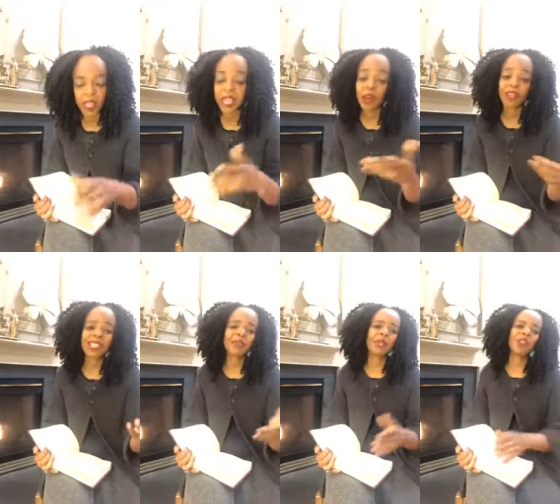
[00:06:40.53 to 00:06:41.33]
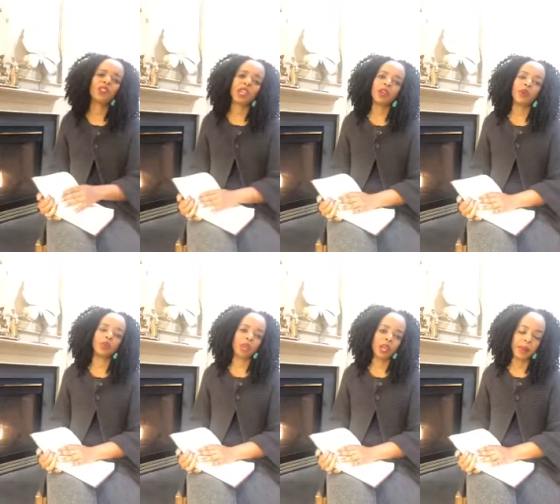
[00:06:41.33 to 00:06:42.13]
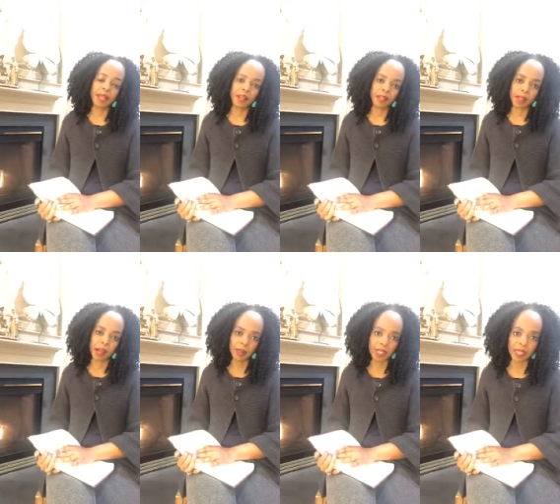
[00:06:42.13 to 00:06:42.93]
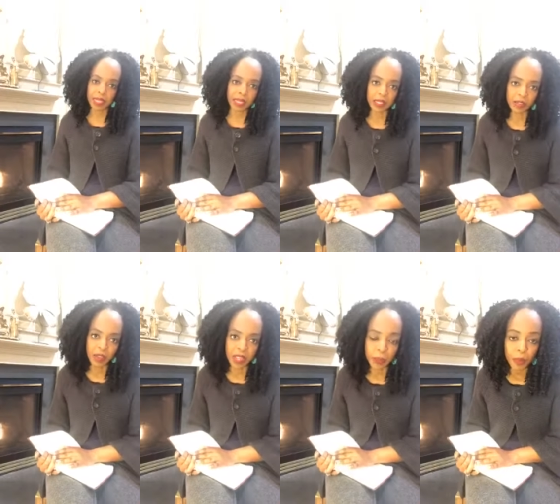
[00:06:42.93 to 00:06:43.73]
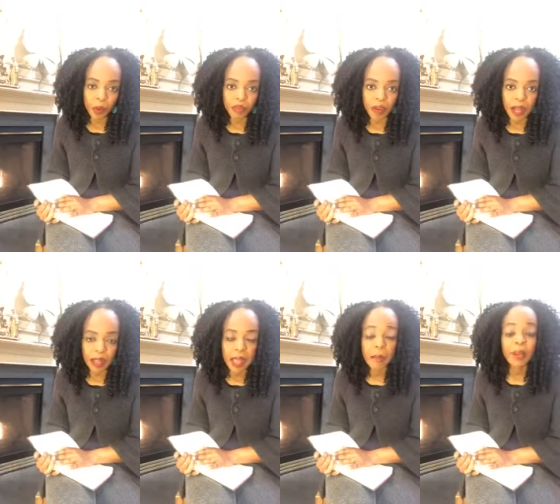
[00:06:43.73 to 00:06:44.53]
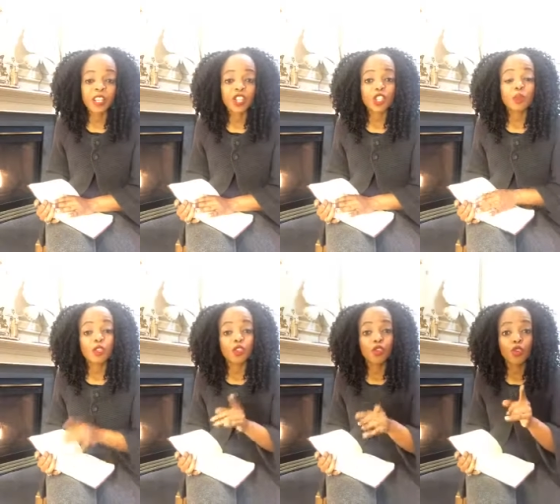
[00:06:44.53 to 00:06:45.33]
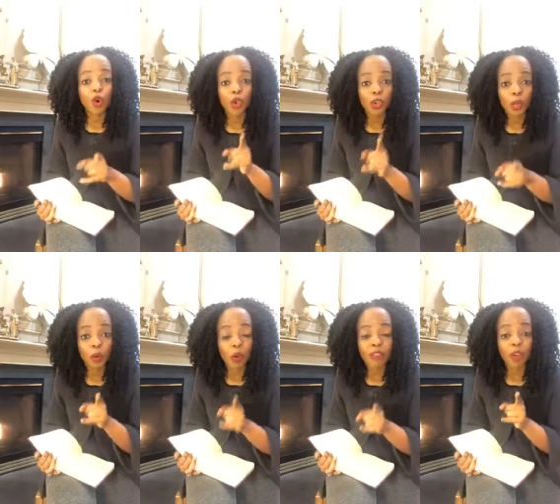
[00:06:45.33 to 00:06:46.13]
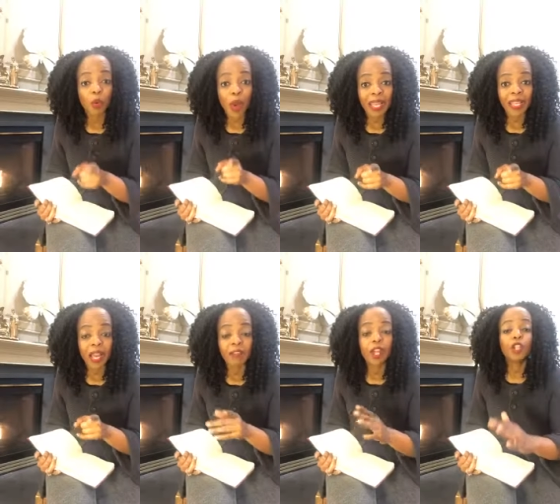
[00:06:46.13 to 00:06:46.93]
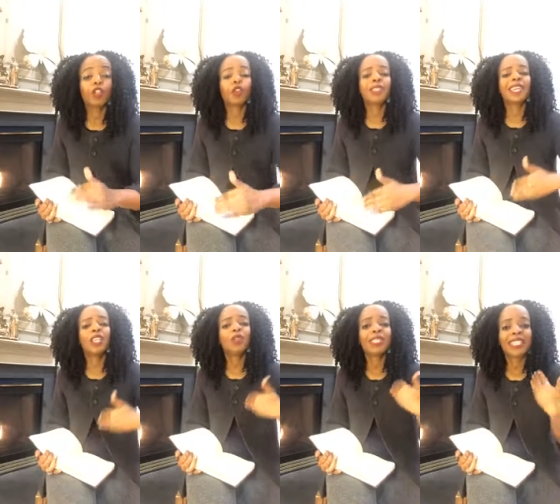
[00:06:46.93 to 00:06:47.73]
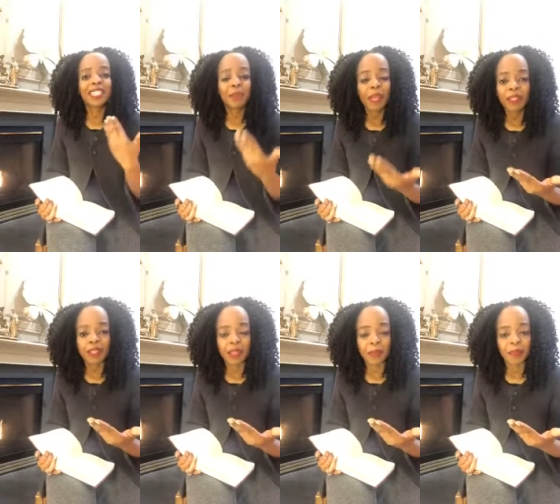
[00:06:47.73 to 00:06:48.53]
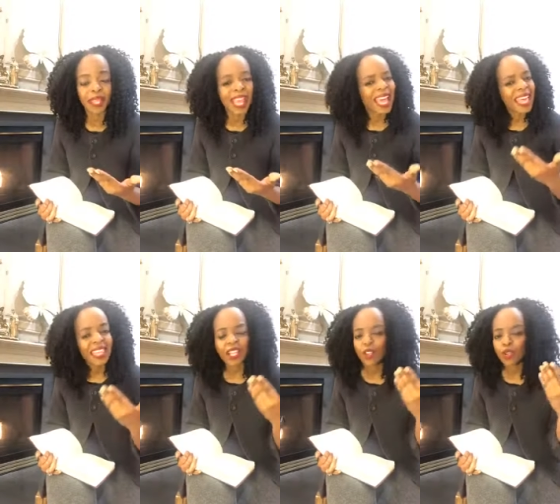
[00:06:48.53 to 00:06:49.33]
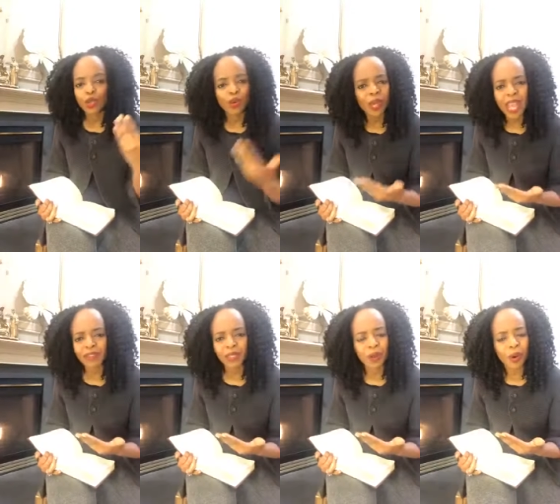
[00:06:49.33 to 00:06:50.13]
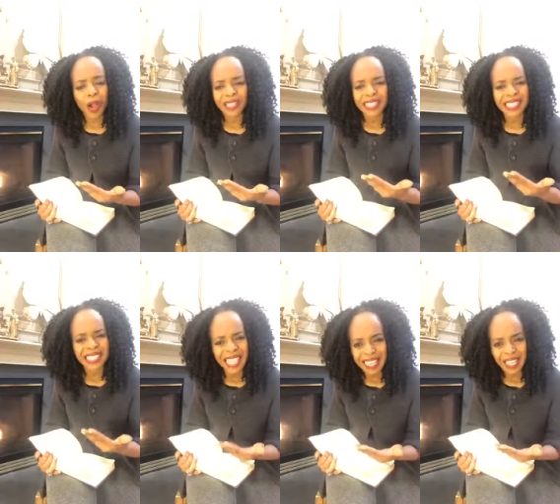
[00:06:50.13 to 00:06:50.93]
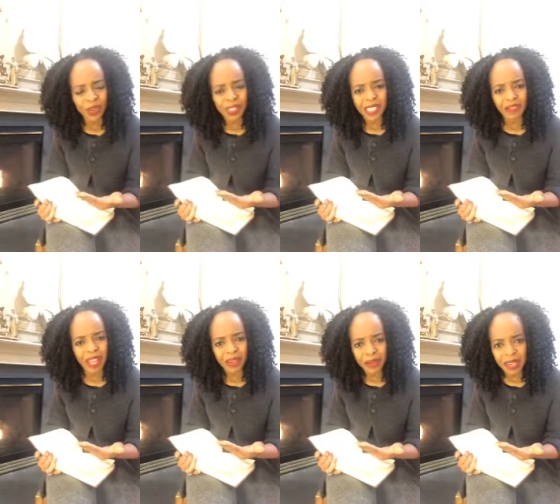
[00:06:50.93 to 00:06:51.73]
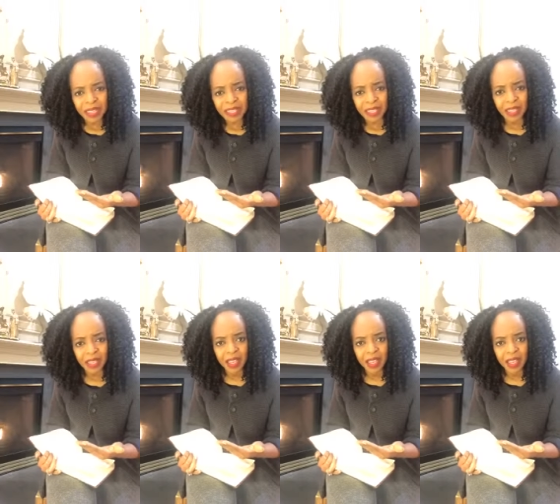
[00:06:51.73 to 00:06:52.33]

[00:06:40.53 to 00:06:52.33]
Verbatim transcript: Now, it doesn't mean you say no to anybody else that comes in that doesn't fit that profile, but it just means you know your demographic well enough to continuously speak to them. Then you don't have to go out selling yourself like crazy.